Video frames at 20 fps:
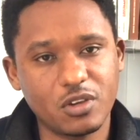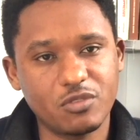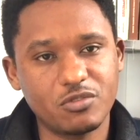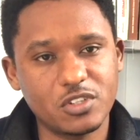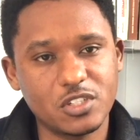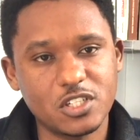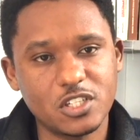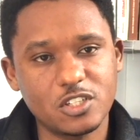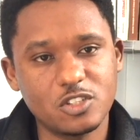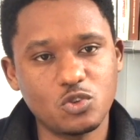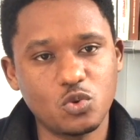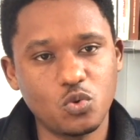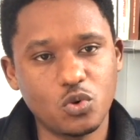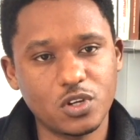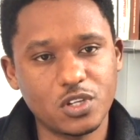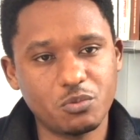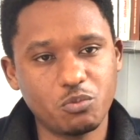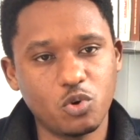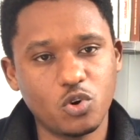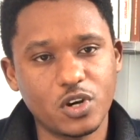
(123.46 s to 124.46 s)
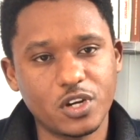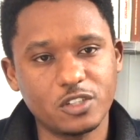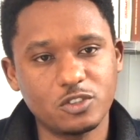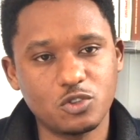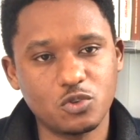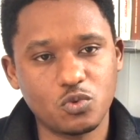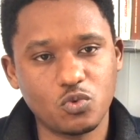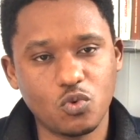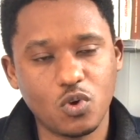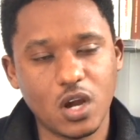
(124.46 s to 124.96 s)
refugees who were deported
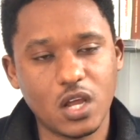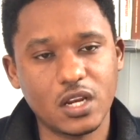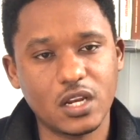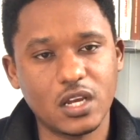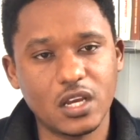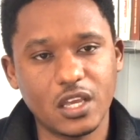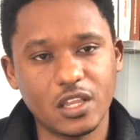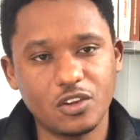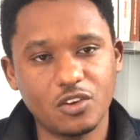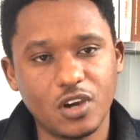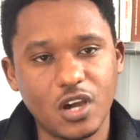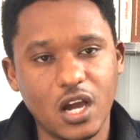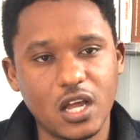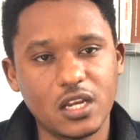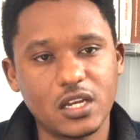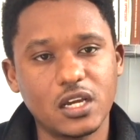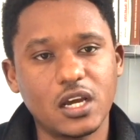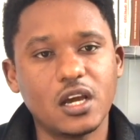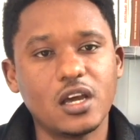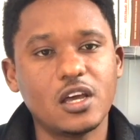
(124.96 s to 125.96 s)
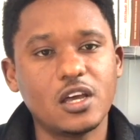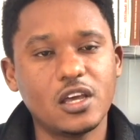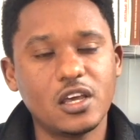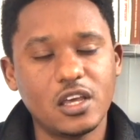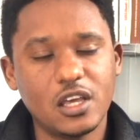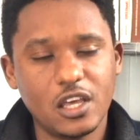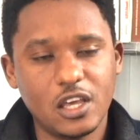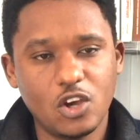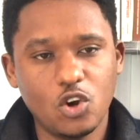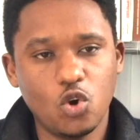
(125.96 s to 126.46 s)
to Rwanda and Uganda,
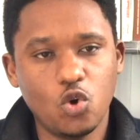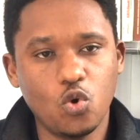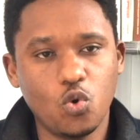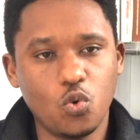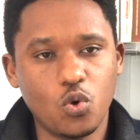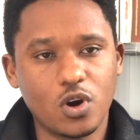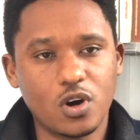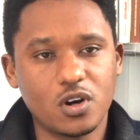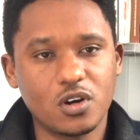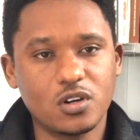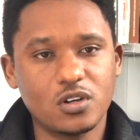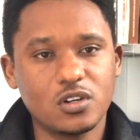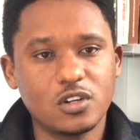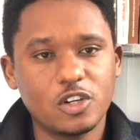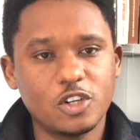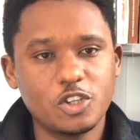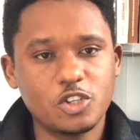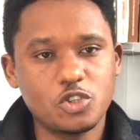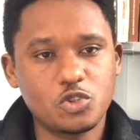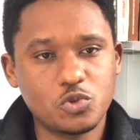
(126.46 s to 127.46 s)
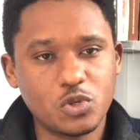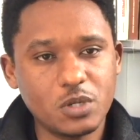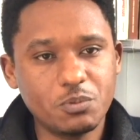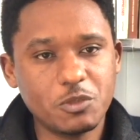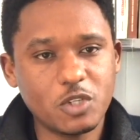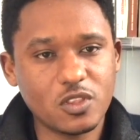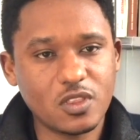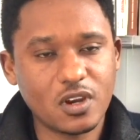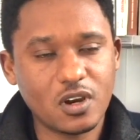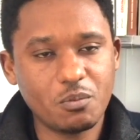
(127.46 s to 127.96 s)
who were
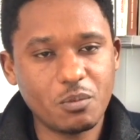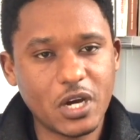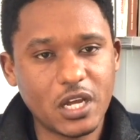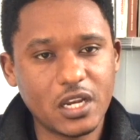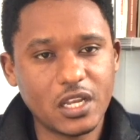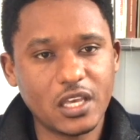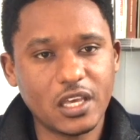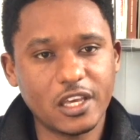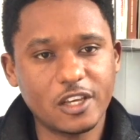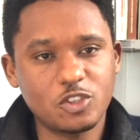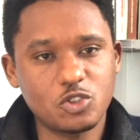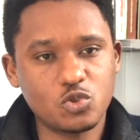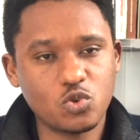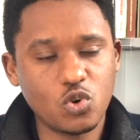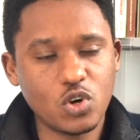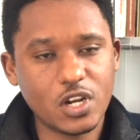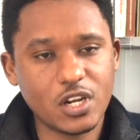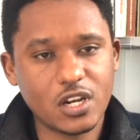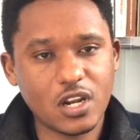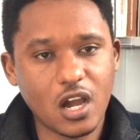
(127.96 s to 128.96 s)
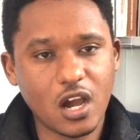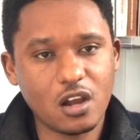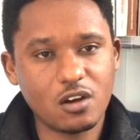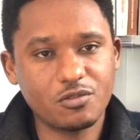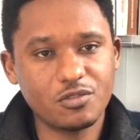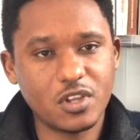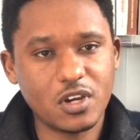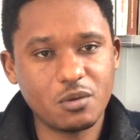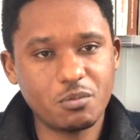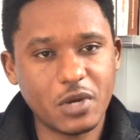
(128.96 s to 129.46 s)
stripped of their money, extorted out
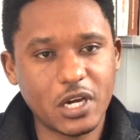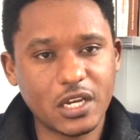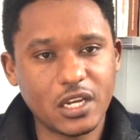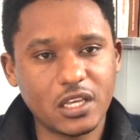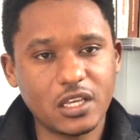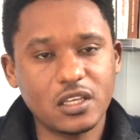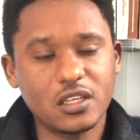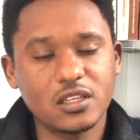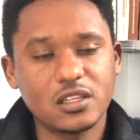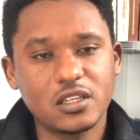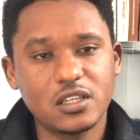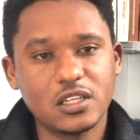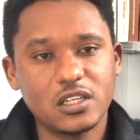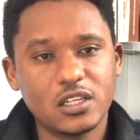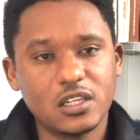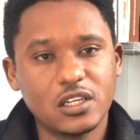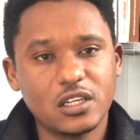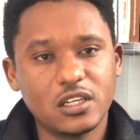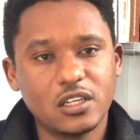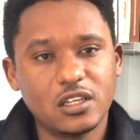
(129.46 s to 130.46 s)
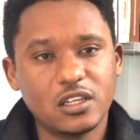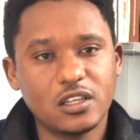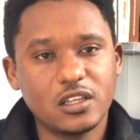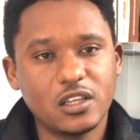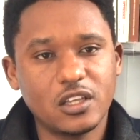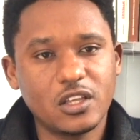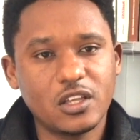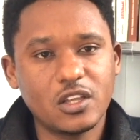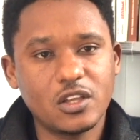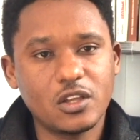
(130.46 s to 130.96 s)
of their money,
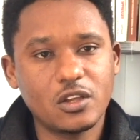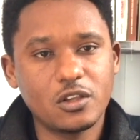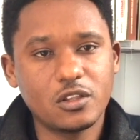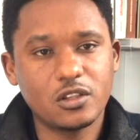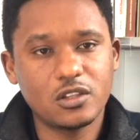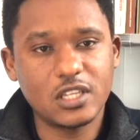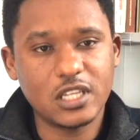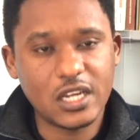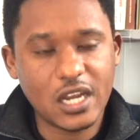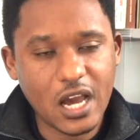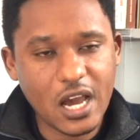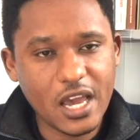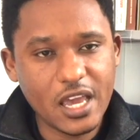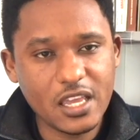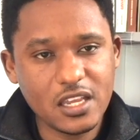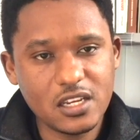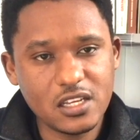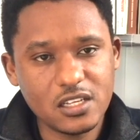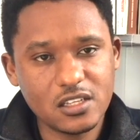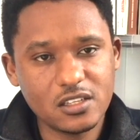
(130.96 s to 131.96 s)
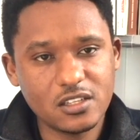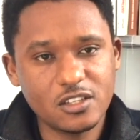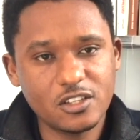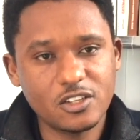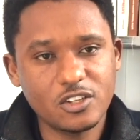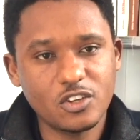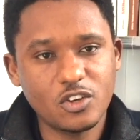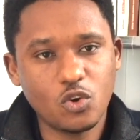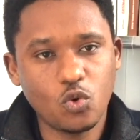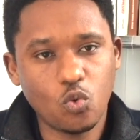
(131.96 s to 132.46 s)
denied
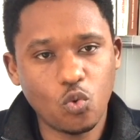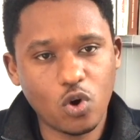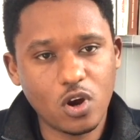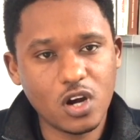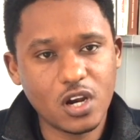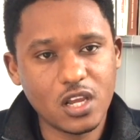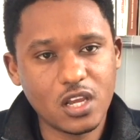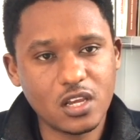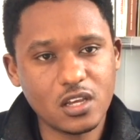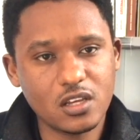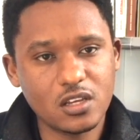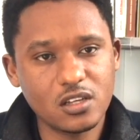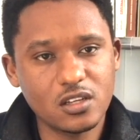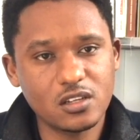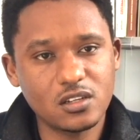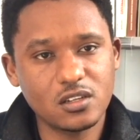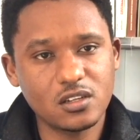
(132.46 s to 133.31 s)
work,